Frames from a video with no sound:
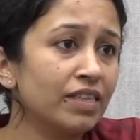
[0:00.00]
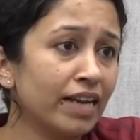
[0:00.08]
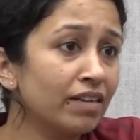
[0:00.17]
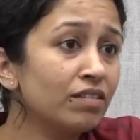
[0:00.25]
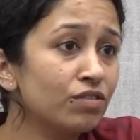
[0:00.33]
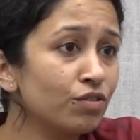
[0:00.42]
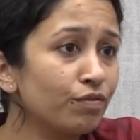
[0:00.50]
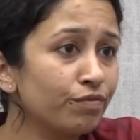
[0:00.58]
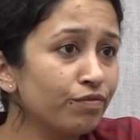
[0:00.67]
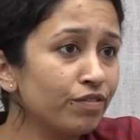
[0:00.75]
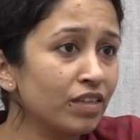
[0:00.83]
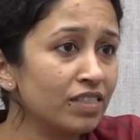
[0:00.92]
tenets
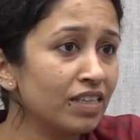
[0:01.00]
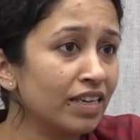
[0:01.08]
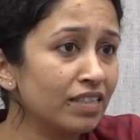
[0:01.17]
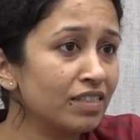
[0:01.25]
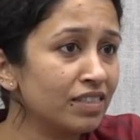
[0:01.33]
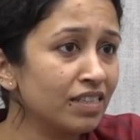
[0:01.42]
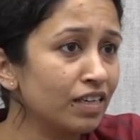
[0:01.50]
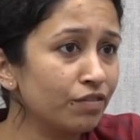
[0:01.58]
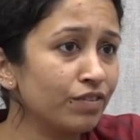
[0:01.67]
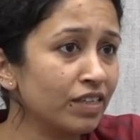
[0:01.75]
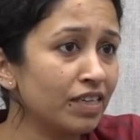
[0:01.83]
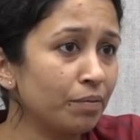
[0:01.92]
of uh, science and
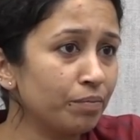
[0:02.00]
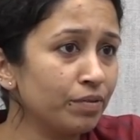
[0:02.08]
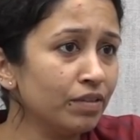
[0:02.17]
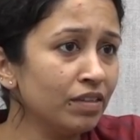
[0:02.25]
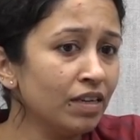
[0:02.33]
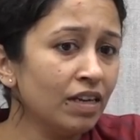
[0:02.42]
scientific temper